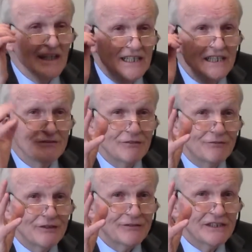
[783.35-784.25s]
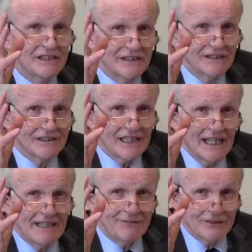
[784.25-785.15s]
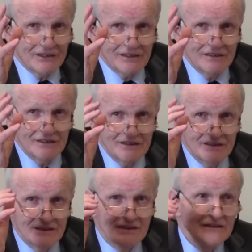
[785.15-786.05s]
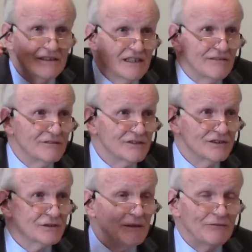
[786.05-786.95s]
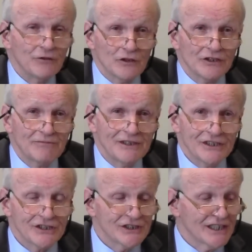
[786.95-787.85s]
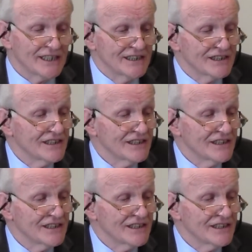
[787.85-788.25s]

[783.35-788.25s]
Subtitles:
And even 50 years after spent fuel has been discharged